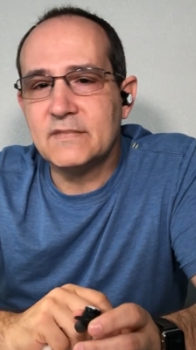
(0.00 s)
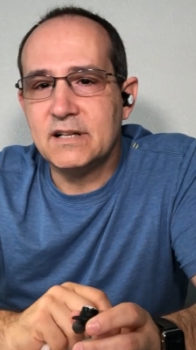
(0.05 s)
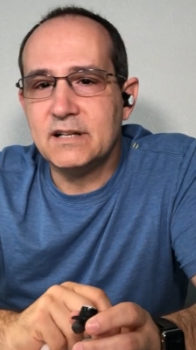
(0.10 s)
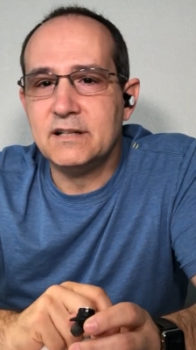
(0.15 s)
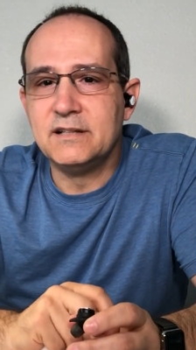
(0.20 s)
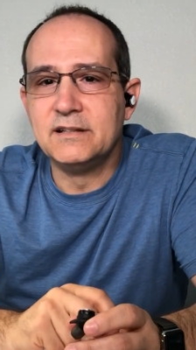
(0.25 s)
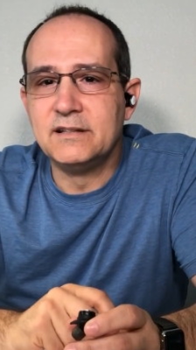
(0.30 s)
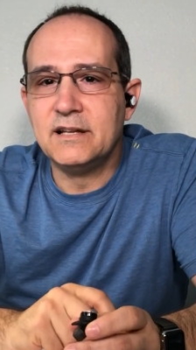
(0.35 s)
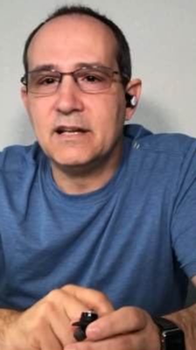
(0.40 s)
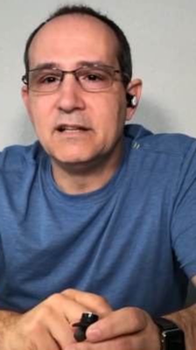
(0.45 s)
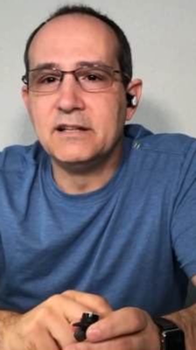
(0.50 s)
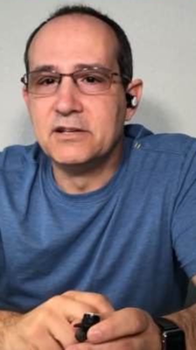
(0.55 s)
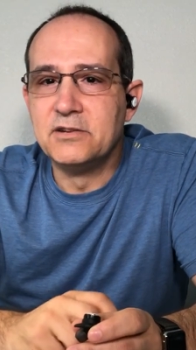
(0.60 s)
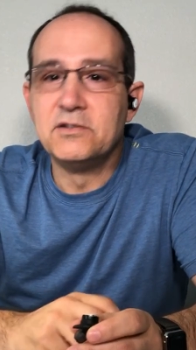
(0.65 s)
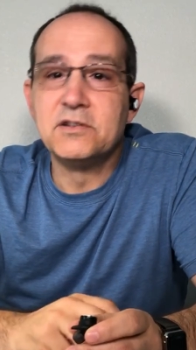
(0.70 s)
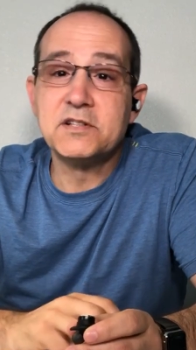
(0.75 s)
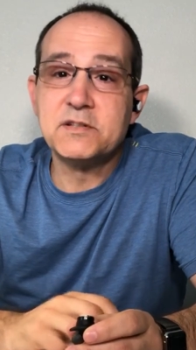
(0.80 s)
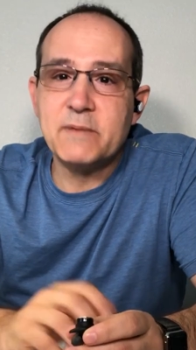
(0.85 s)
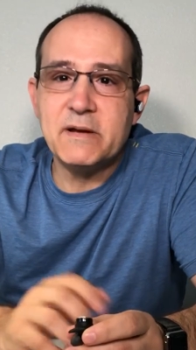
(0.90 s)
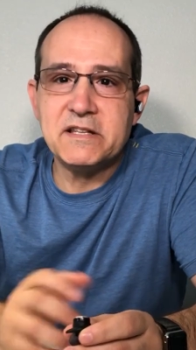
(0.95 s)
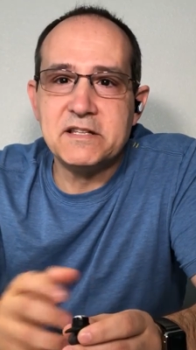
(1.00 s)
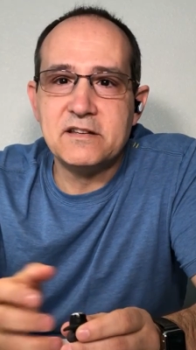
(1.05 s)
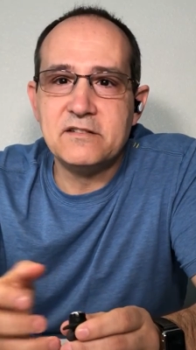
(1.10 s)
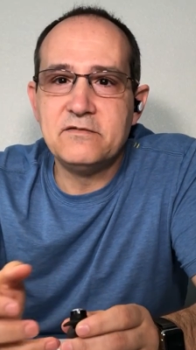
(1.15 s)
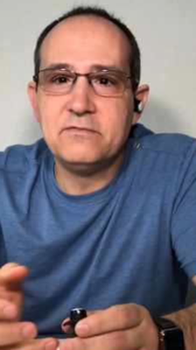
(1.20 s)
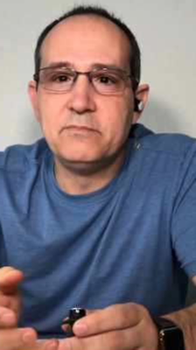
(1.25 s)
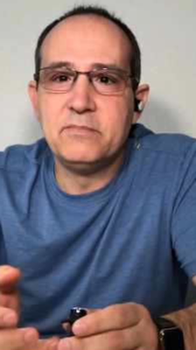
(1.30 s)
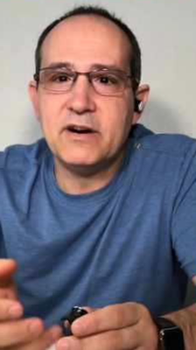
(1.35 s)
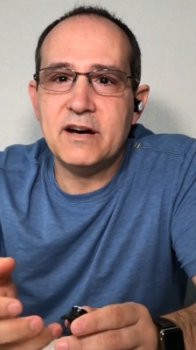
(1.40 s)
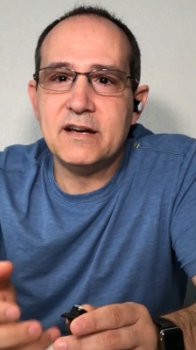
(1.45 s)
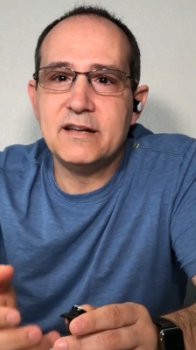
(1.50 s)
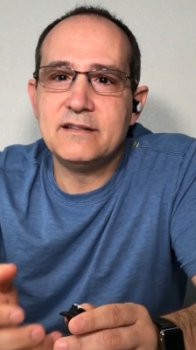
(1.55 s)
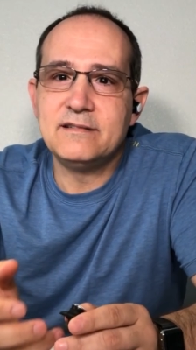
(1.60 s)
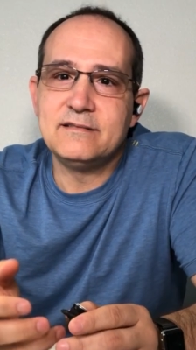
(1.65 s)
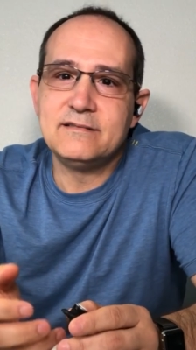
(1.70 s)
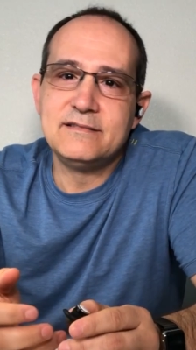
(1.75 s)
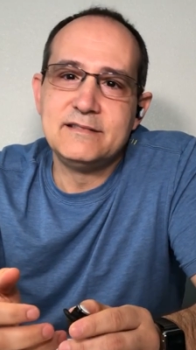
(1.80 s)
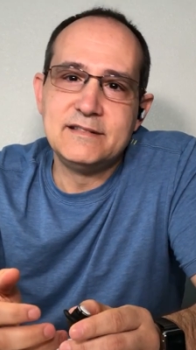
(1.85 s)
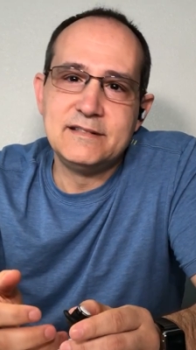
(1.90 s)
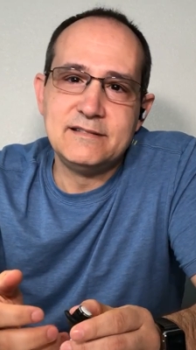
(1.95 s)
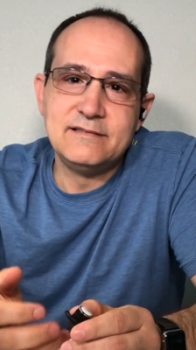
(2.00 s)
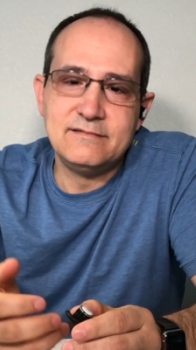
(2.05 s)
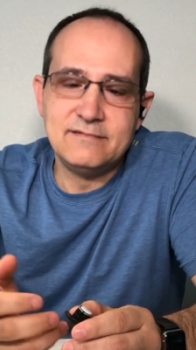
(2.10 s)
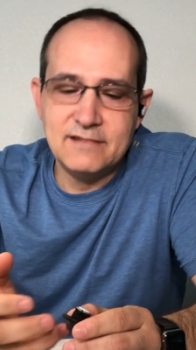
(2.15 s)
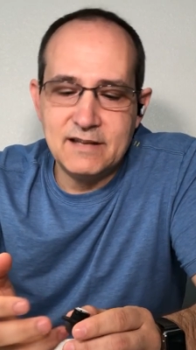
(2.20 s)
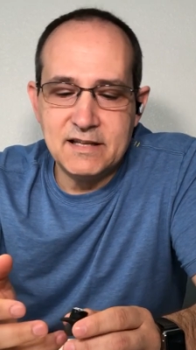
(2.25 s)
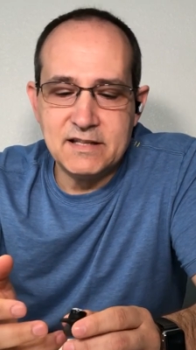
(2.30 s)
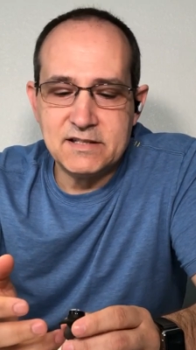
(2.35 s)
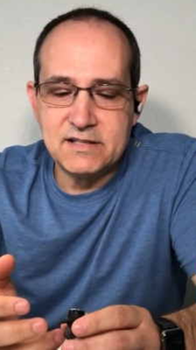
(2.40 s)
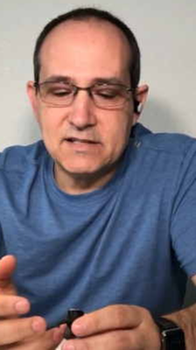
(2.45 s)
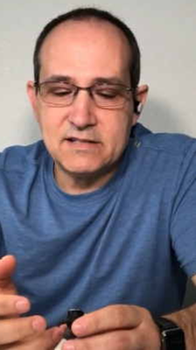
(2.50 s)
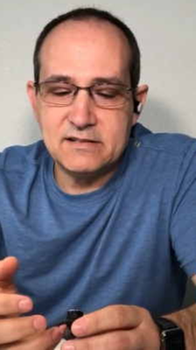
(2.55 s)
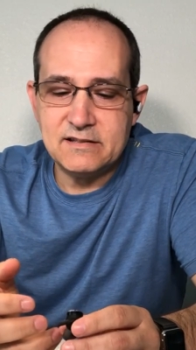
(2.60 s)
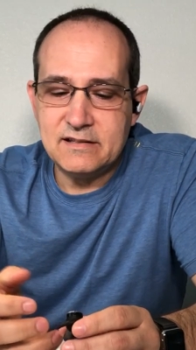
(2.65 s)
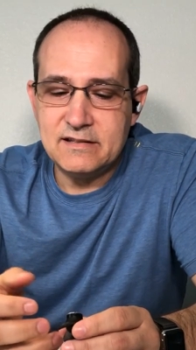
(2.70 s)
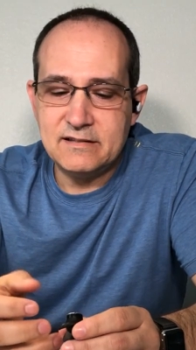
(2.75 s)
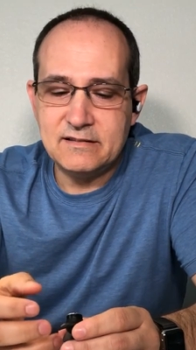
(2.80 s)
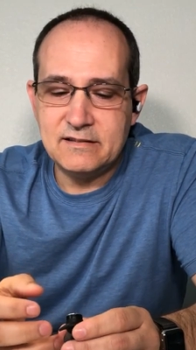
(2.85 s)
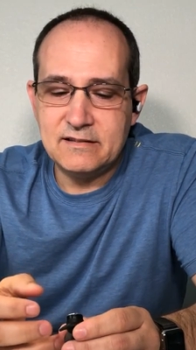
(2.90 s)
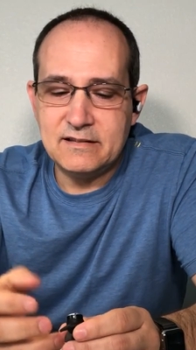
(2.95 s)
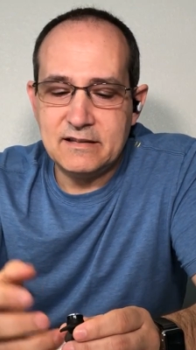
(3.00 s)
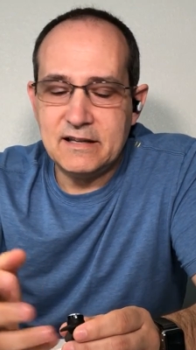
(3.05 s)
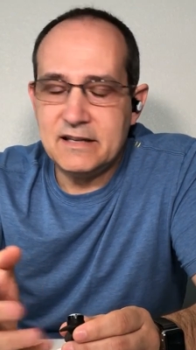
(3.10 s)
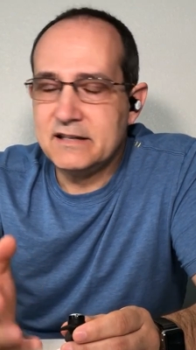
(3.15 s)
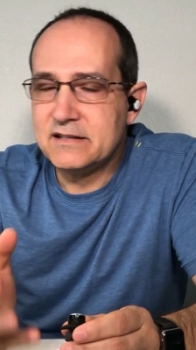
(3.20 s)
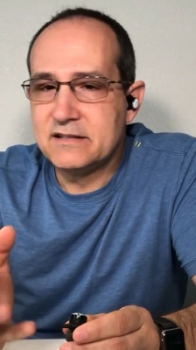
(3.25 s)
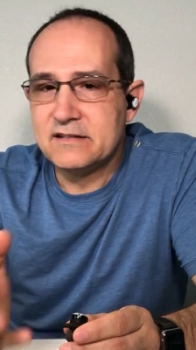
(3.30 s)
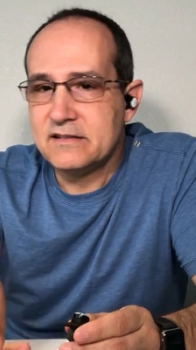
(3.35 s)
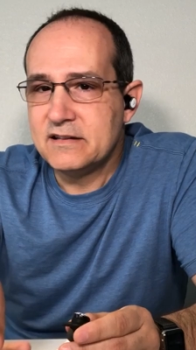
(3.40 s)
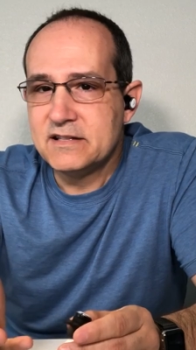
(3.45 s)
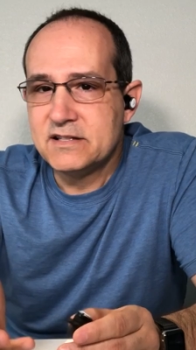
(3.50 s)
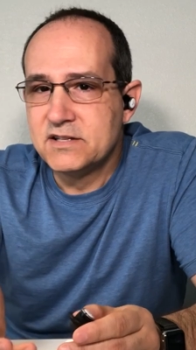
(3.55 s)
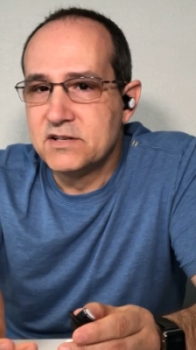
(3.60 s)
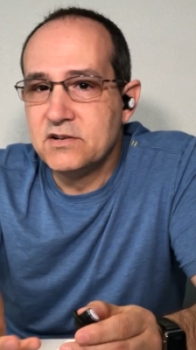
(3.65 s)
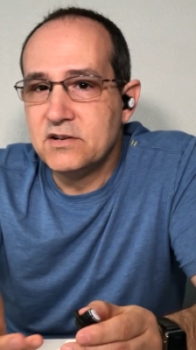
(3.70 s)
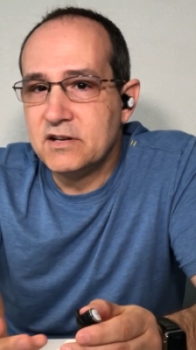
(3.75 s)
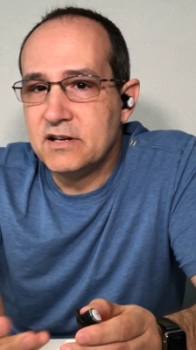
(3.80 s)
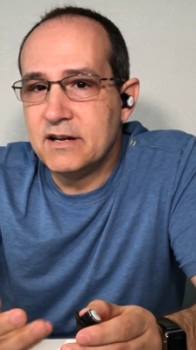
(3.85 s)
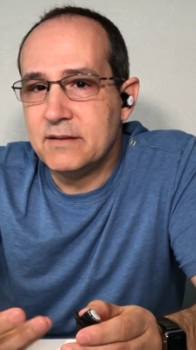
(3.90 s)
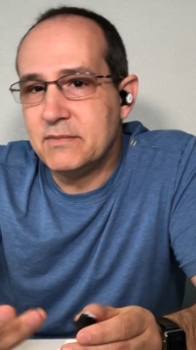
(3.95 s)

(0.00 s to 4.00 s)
A little expensive, but it's good.